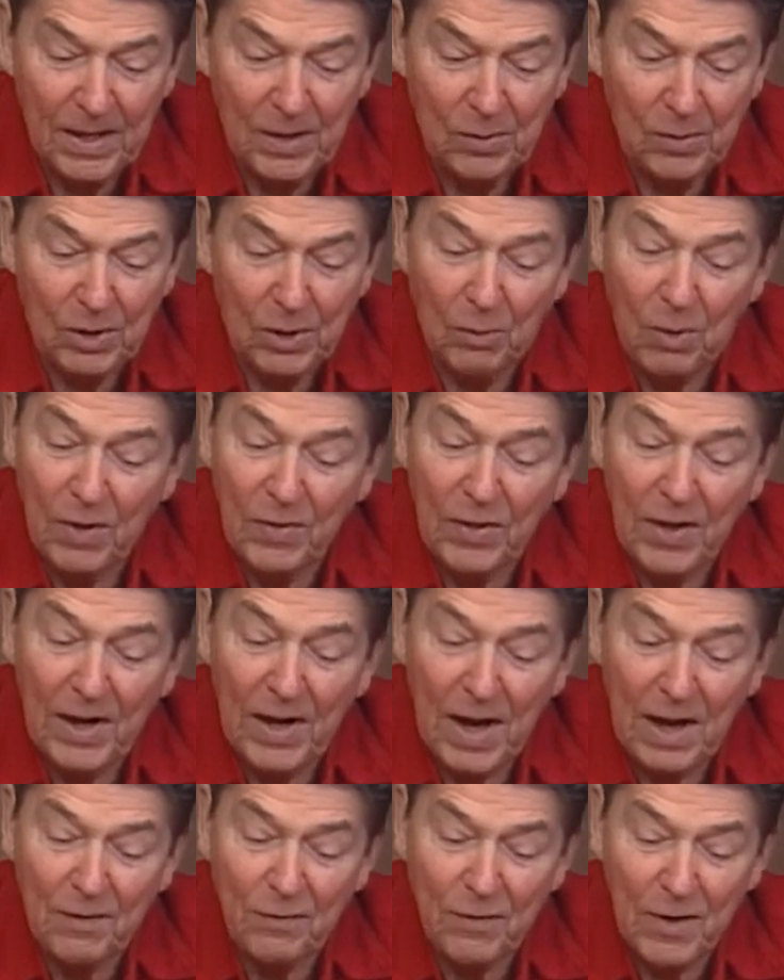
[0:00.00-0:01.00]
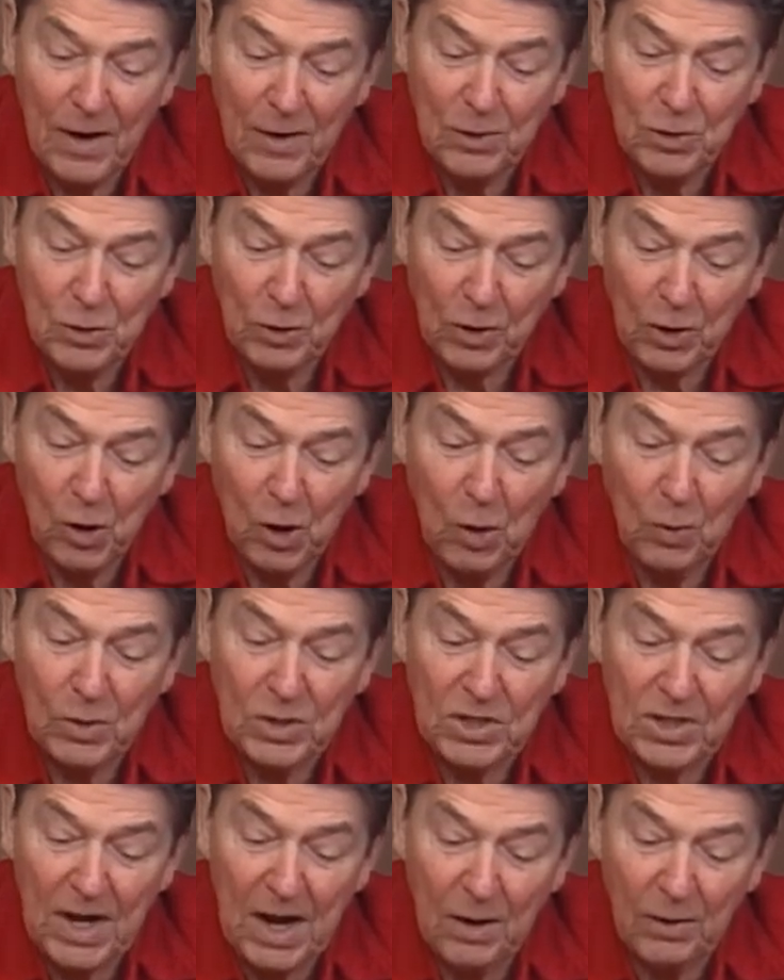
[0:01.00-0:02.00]
Well, the one thing I found you can
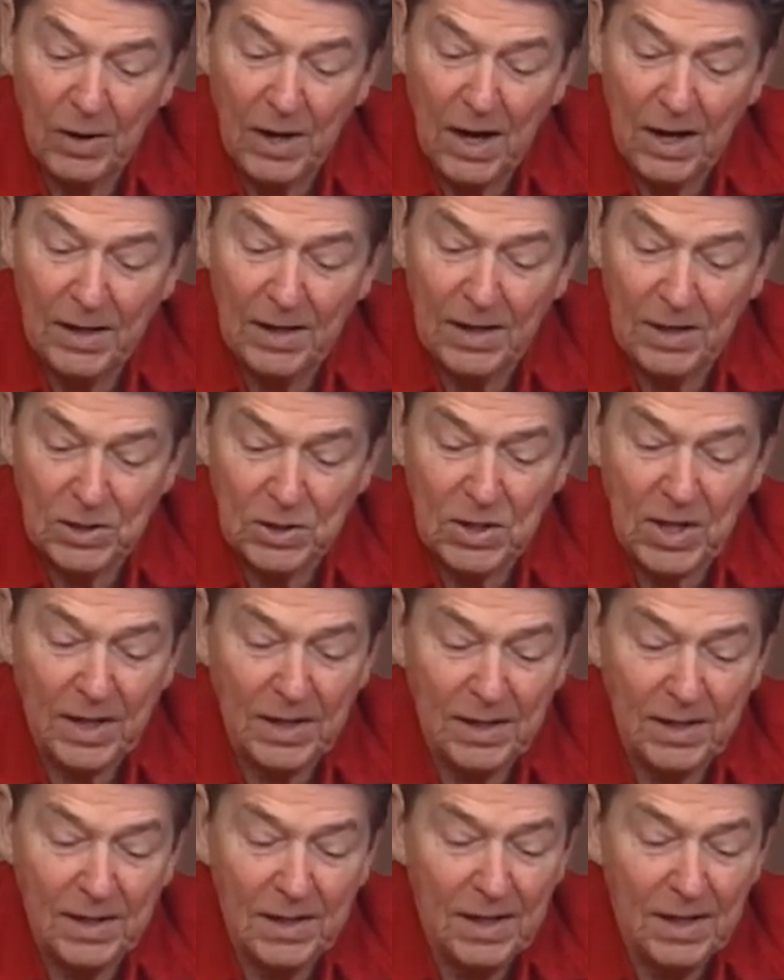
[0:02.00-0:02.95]
always count on is that